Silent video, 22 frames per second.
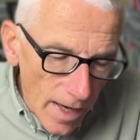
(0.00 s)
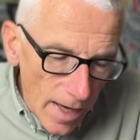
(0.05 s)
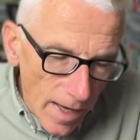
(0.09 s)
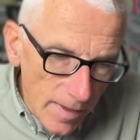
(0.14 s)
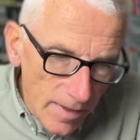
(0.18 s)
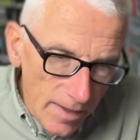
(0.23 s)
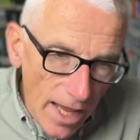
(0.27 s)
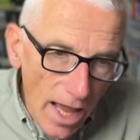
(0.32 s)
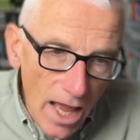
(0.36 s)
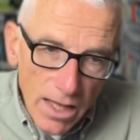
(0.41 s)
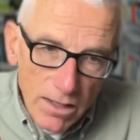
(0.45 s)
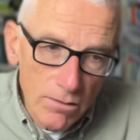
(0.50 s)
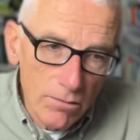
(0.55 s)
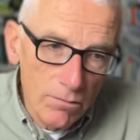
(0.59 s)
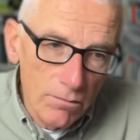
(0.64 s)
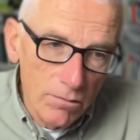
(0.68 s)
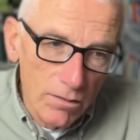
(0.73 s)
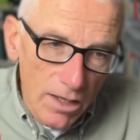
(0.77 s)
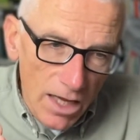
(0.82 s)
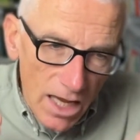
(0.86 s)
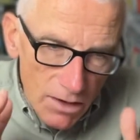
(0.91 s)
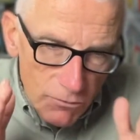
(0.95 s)
Then,
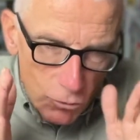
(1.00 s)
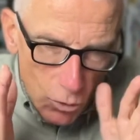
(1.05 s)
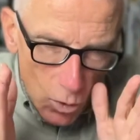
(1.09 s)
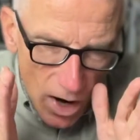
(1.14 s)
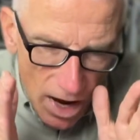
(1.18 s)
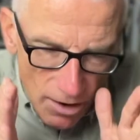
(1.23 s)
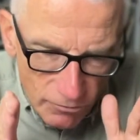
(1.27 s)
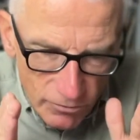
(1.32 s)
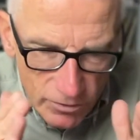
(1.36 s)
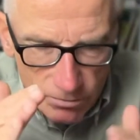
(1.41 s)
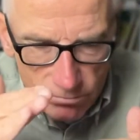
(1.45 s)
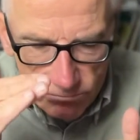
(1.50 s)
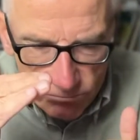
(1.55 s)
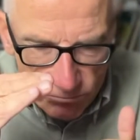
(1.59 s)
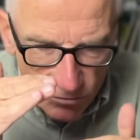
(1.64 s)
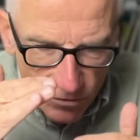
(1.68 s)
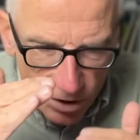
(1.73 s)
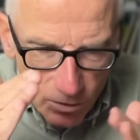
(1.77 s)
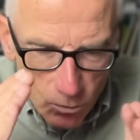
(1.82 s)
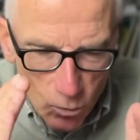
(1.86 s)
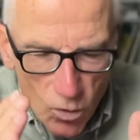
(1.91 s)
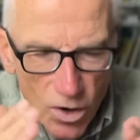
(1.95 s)
if you have
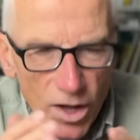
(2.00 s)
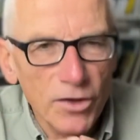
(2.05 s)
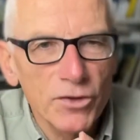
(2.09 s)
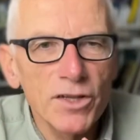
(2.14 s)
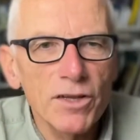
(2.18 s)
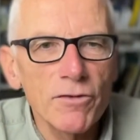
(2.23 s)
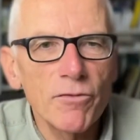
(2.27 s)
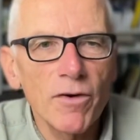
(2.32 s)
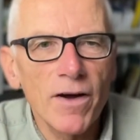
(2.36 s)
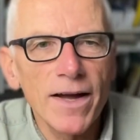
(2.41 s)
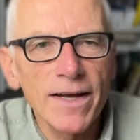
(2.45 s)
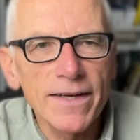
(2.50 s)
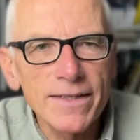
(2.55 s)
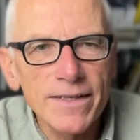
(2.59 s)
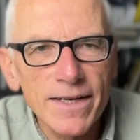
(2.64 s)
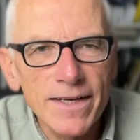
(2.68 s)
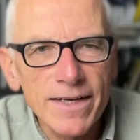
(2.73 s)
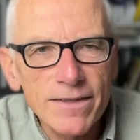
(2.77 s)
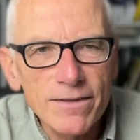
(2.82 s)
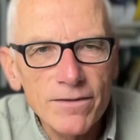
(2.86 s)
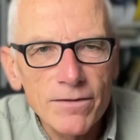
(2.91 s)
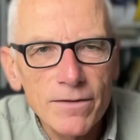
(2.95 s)
well defined
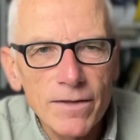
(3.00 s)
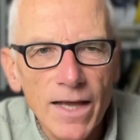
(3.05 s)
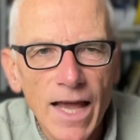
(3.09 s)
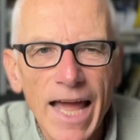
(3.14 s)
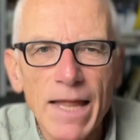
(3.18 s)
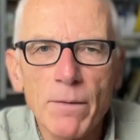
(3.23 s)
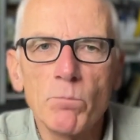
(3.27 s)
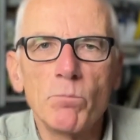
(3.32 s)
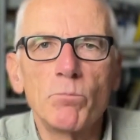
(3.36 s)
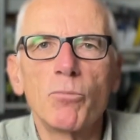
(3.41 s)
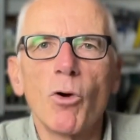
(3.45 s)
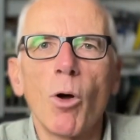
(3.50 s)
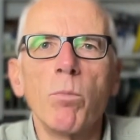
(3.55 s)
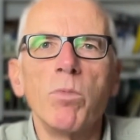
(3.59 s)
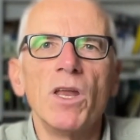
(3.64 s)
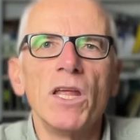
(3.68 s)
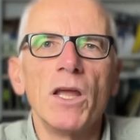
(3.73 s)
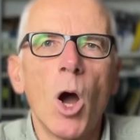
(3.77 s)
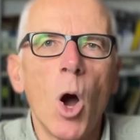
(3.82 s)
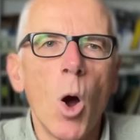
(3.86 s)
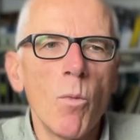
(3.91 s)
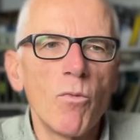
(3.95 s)
that, and
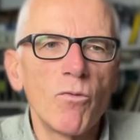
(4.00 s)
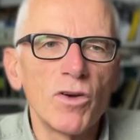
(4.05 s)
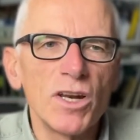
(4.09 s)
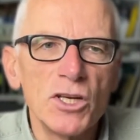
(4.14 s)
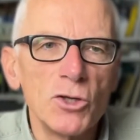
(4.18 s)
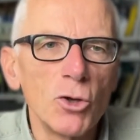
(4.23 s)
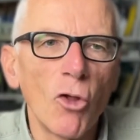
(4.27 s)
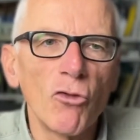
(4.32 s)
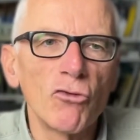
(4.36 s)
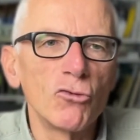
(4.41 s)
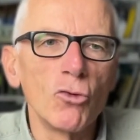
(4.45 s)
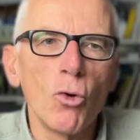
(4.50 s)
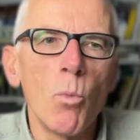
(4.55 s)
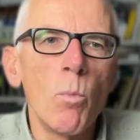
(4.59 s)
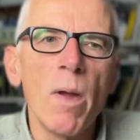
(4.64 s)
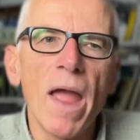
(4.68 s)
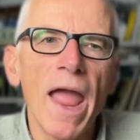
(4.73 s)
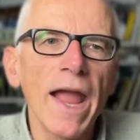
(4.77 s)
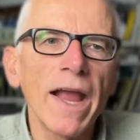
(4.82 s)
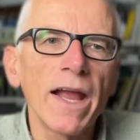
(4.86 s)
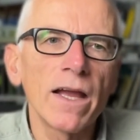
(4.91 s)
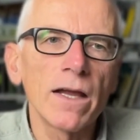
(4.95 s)
probably hopefully not too
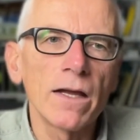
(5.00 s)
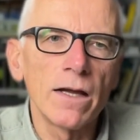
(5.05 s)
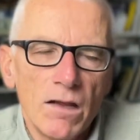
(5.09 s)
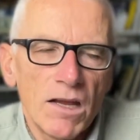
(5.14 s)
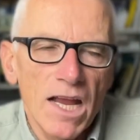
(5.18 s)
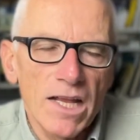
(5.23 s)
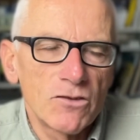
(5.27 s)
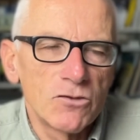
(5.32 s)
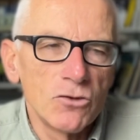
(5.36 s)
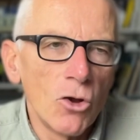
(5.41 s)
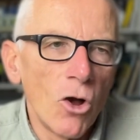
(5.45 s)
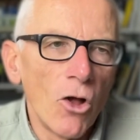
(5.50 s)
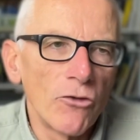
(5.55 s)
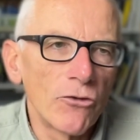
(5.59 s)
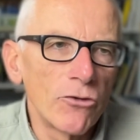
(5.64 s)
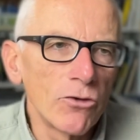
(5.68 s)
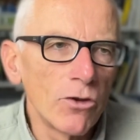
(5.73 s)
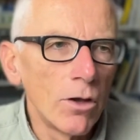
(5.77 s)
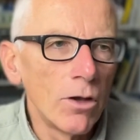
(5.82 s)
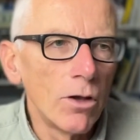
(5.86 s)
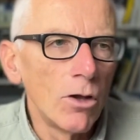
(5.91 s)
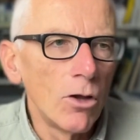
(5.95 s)
big, it's not
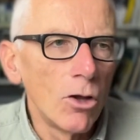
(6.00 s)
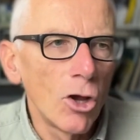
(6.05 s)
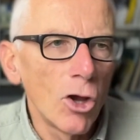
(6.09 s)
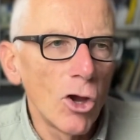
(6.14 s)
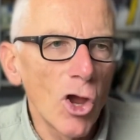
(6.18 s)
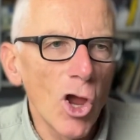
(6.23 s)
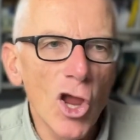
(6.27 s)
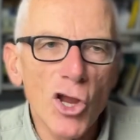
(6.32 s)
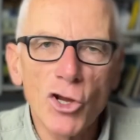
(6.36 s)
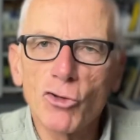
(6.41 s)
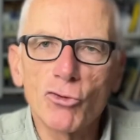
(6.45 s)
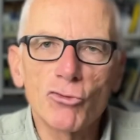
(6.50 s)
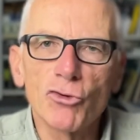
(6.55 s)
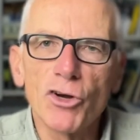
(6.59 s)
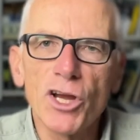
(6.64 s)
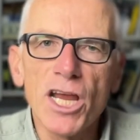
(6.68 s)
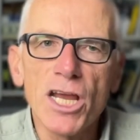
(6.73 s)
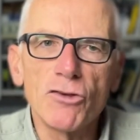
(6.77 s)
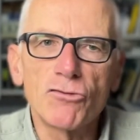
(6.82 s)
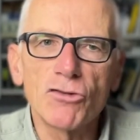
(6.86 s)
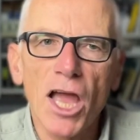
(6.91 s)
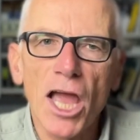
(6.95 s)

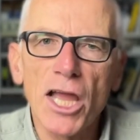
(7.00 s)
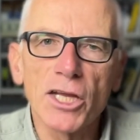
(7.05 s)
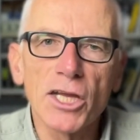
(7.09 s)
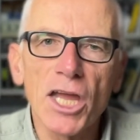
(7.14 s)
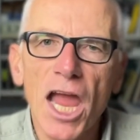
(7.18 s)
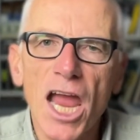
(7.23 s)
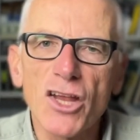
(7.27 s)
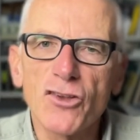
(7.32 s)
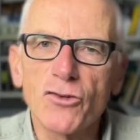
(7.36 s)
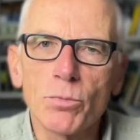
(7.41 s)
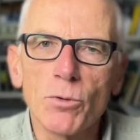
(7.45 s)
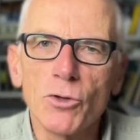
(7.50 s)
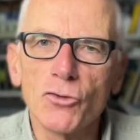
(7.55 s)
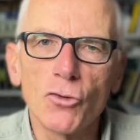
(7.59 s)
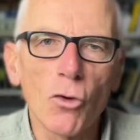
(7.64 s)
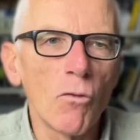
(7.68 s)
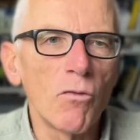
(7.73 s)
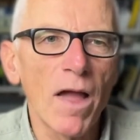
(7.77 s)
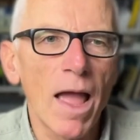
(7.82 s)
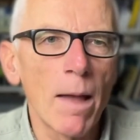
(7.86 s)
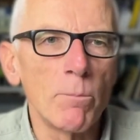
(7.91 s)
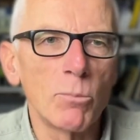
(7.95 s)
increase engagement
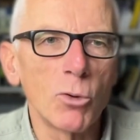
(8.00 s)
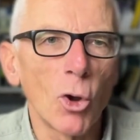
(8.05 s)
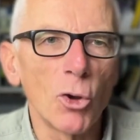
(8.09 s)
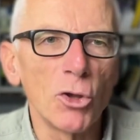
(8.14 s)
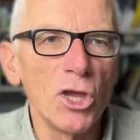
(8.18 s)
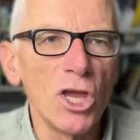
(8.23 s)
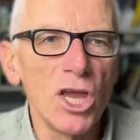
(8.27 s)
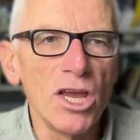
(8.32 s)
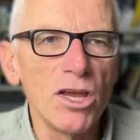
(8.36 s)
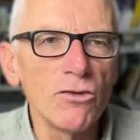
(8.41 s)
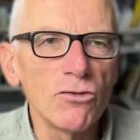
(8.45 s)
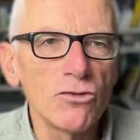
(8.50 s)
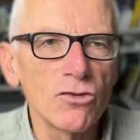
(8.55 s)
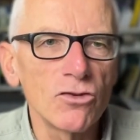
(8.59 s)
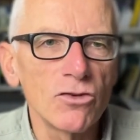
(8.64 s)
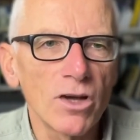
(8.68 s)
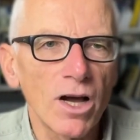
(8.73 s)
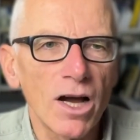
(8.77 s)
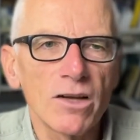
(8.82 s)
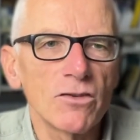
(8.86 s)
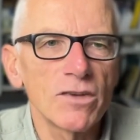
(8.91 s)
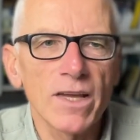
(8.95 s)
of employees.
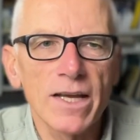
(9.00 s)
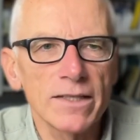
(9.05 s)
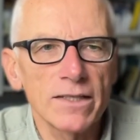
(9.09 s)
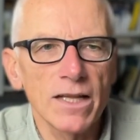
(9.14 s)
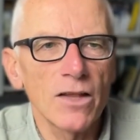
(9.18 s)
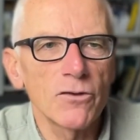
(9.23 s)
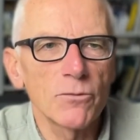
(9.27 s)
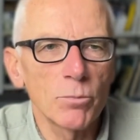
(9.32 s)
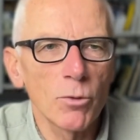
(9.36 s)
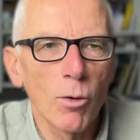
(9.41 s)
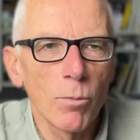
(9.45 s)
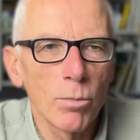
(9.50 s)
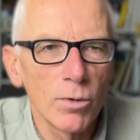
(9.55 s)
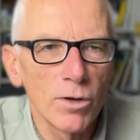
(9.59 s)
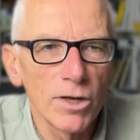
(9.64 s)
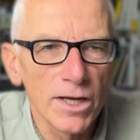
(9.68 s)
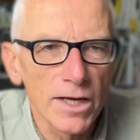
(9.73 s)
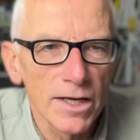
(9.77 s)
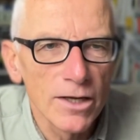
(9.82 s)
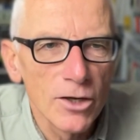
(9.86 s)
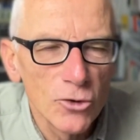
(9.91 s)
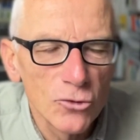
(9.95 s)
I think that's
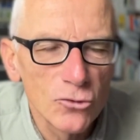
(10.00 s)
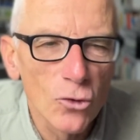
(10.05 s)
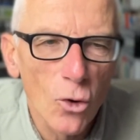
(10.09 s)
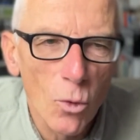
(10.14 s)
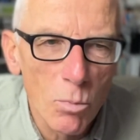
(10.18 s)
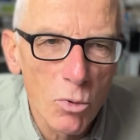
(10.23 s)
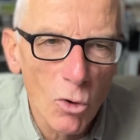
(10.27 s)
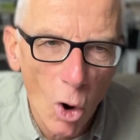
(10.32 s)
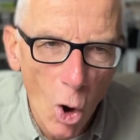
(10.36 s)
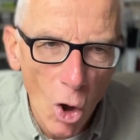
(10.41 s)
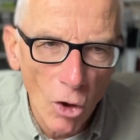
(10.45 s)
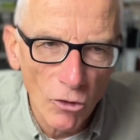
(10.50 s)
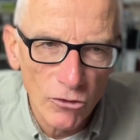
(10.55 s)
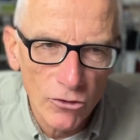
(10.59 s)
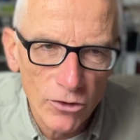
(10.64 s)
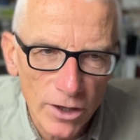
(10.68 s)
probably too broad.